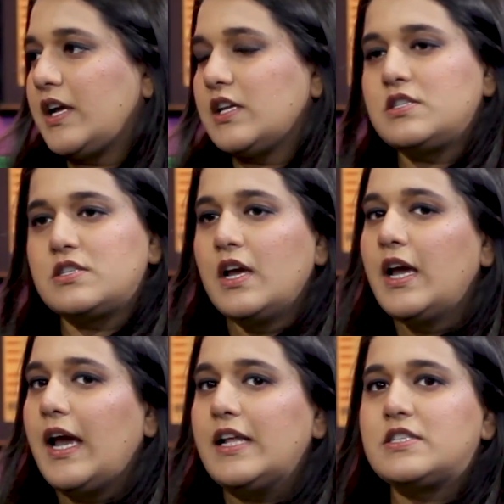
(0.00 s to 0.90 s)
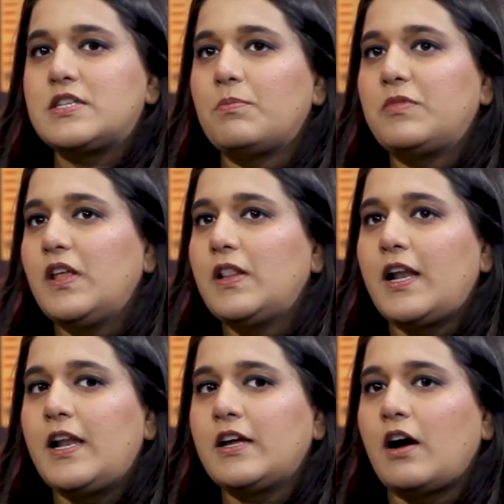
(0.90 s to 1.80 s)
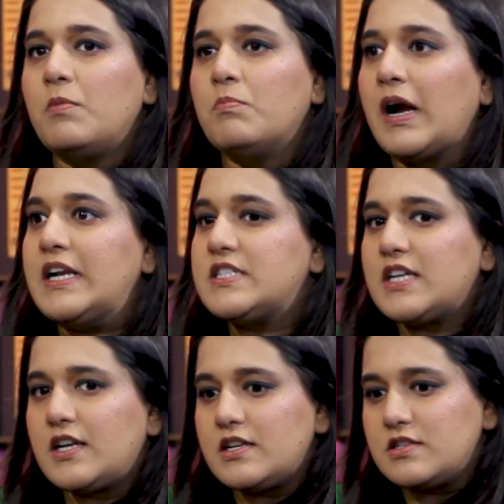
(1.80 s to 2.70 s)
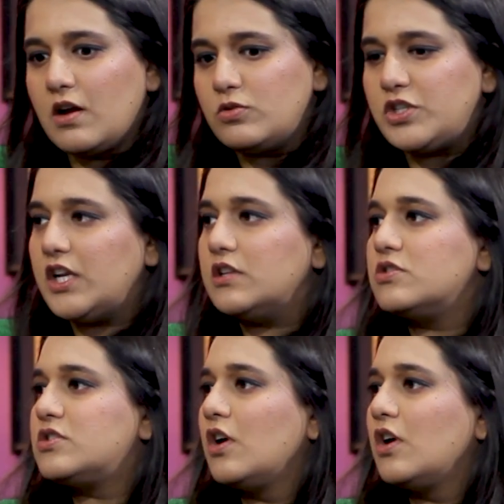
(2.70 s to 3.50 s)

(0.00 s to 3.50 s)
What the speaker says: Like it's something that like our mindset has now changed.